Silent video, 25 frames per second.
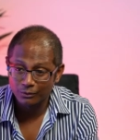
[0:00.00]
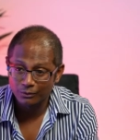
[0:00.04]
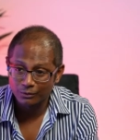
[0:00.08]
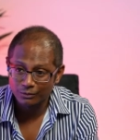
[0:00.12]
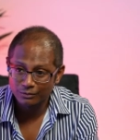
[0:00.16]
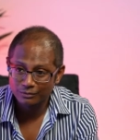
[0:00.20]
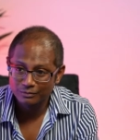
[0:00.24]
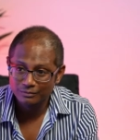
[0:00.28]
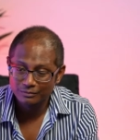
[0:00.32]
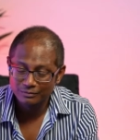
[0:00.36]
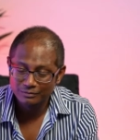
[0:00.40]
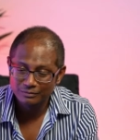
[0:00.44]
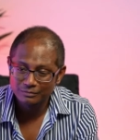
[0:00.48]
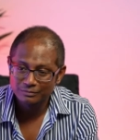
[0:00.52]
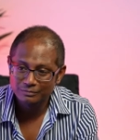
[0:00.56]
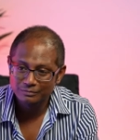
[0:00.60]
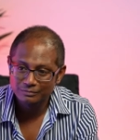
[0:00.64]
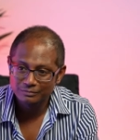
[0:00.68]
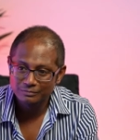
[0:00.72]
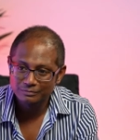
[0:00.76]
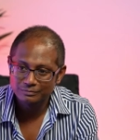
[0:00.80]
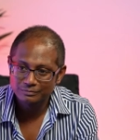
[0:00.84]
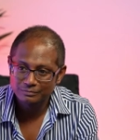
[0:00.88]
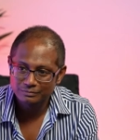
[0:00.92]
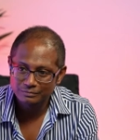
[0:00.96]
our
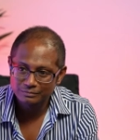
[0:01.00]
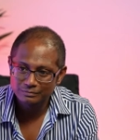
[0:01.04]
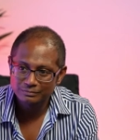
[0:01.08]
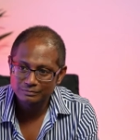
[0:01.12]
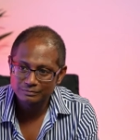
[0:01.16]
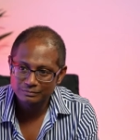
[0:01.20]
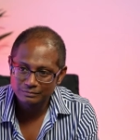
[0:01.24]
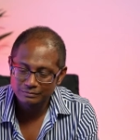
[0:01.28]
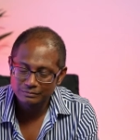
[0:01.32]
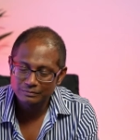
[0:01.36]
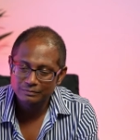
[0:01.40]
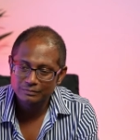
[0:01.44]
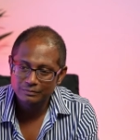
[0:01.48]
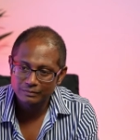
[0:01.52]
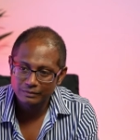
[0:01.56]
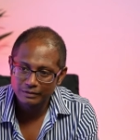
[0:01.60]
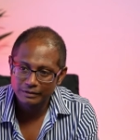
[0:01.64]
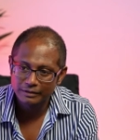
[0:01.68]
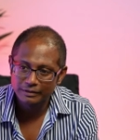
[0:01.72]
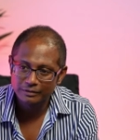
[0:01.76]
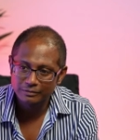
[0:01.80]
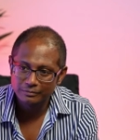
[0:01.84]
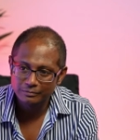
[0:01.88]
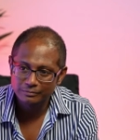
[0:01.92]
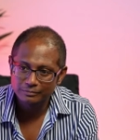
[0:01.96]
escalator factory. So it's
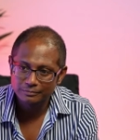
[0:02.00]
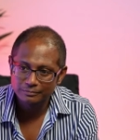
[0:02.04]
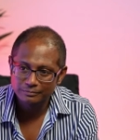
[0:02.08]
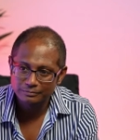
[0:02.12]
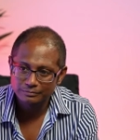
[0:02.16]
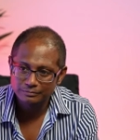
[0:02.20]
one of our